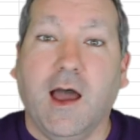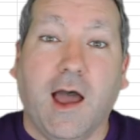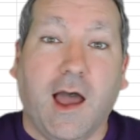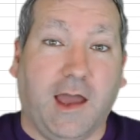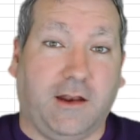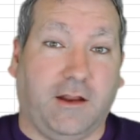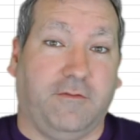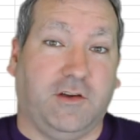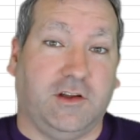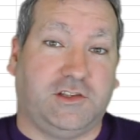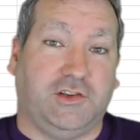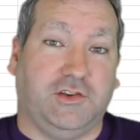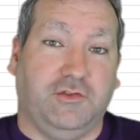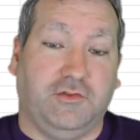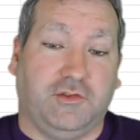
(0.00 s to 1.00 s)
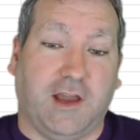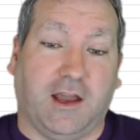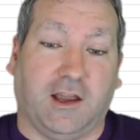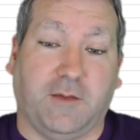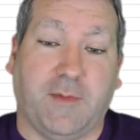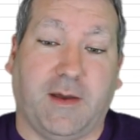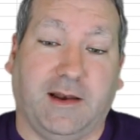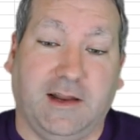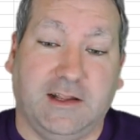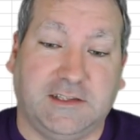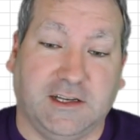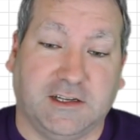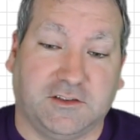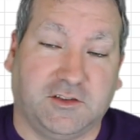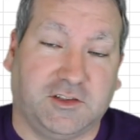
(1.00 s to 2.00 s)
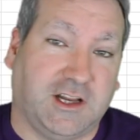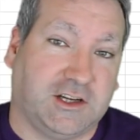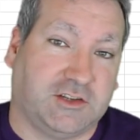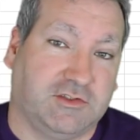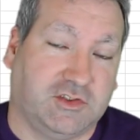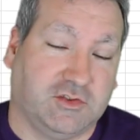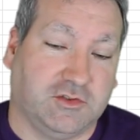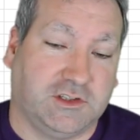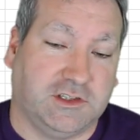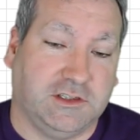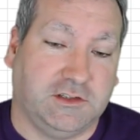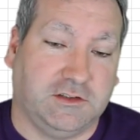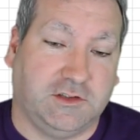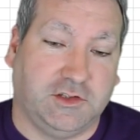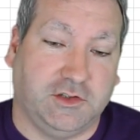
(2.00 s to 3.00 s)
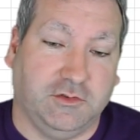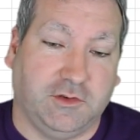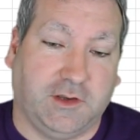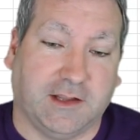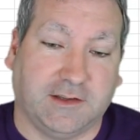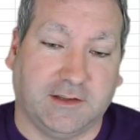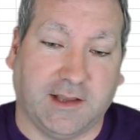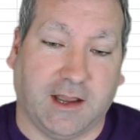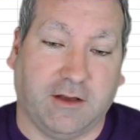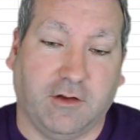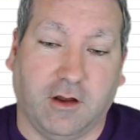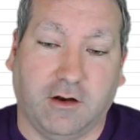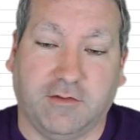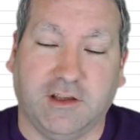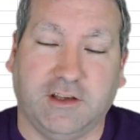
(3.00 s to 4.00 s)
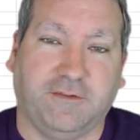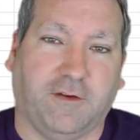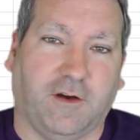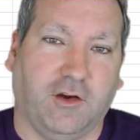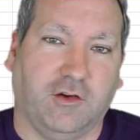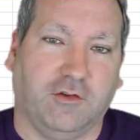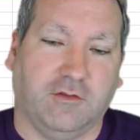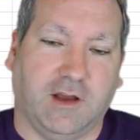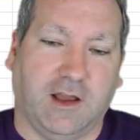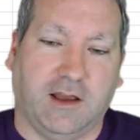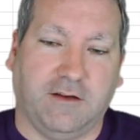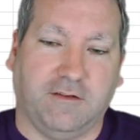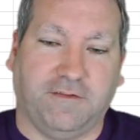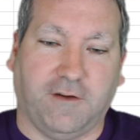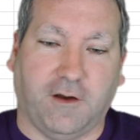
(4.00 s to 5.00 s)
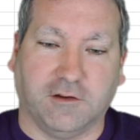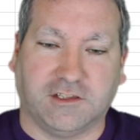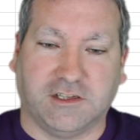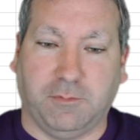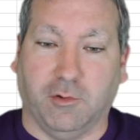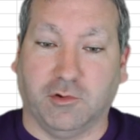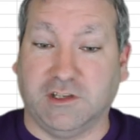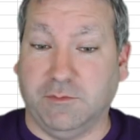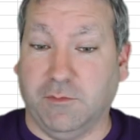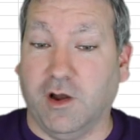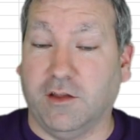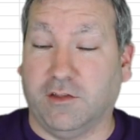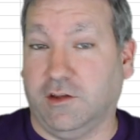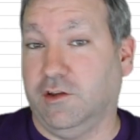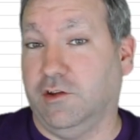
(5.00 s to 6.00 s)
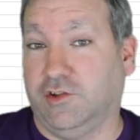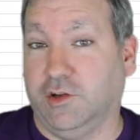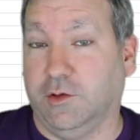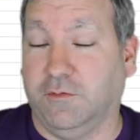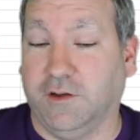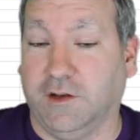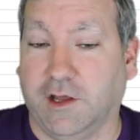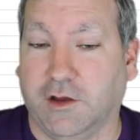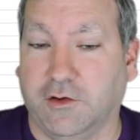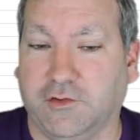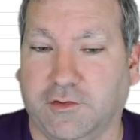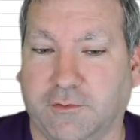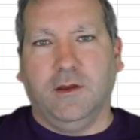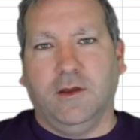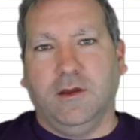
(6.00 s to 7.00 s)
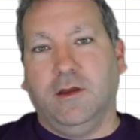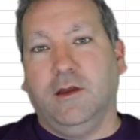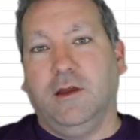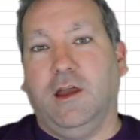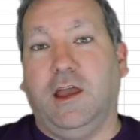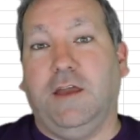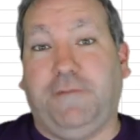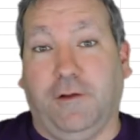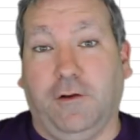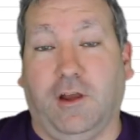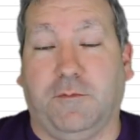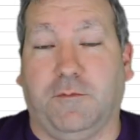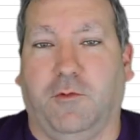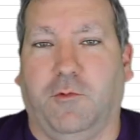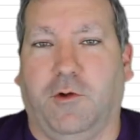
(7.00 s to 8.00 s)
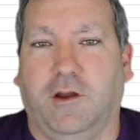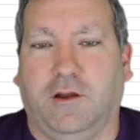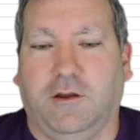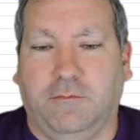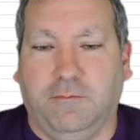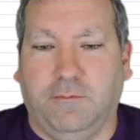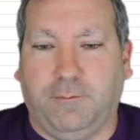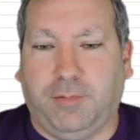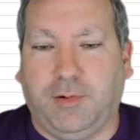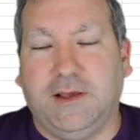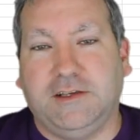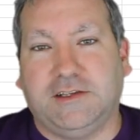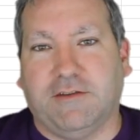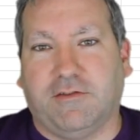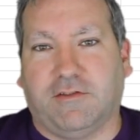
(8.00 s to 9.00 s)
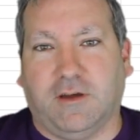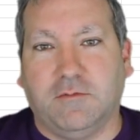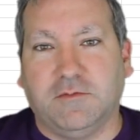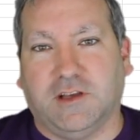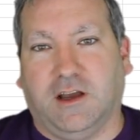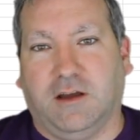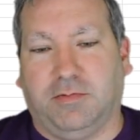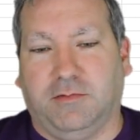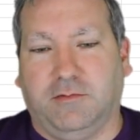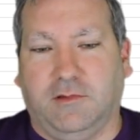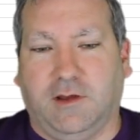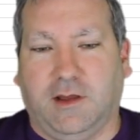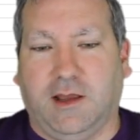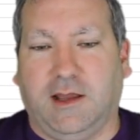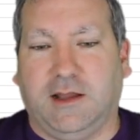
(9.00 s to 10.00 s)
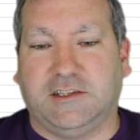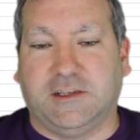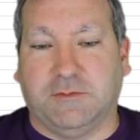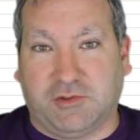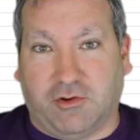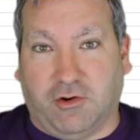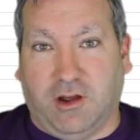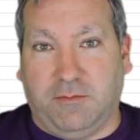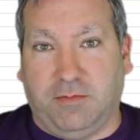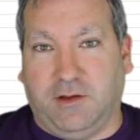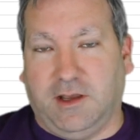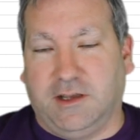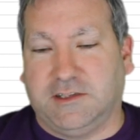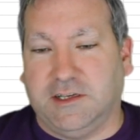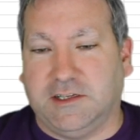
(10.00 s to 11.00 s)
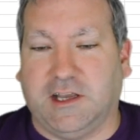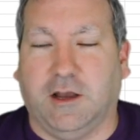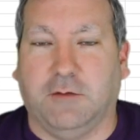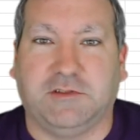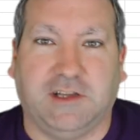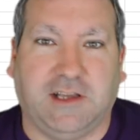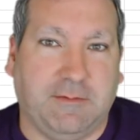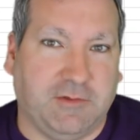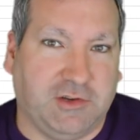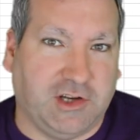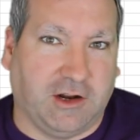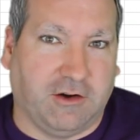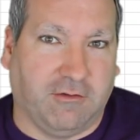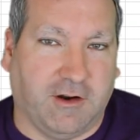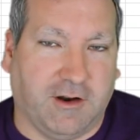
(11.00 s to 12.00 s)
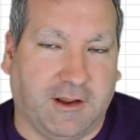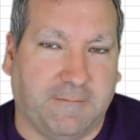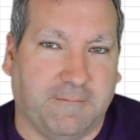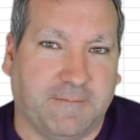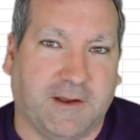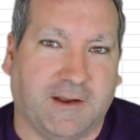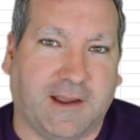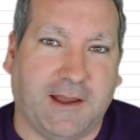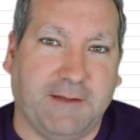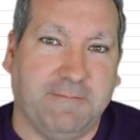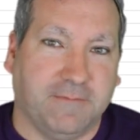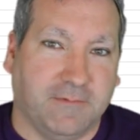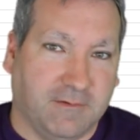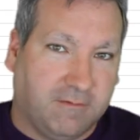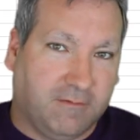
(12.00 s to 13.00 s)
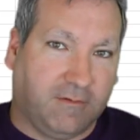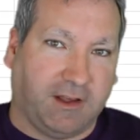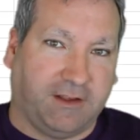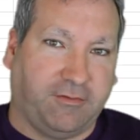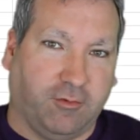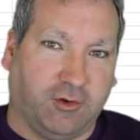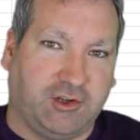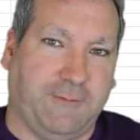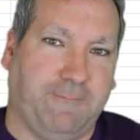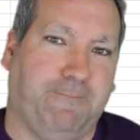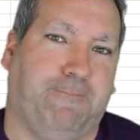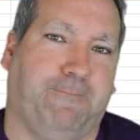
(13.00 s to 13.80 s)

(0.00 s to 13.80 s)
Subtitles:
Head over to Gatcom Analytics/resources to get a download of this file and files supporting my other YouTube videos. If you like my work, please give a thumbs up and subscribe, as this helps to keep the channel running. Okay, thanks for watching.